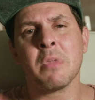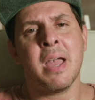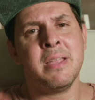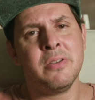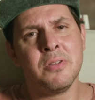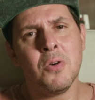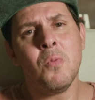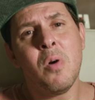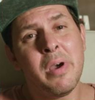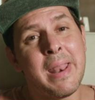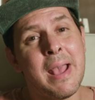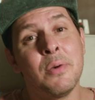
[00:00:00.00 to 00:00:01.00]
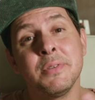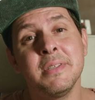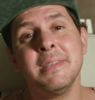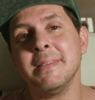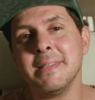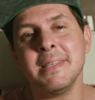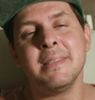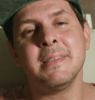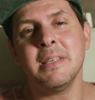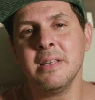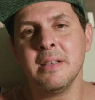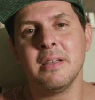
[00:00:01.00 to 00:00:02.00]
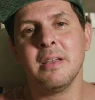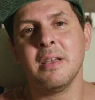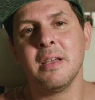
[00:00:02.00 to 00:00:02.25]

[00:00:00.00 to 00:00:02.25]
And you know what else is easy?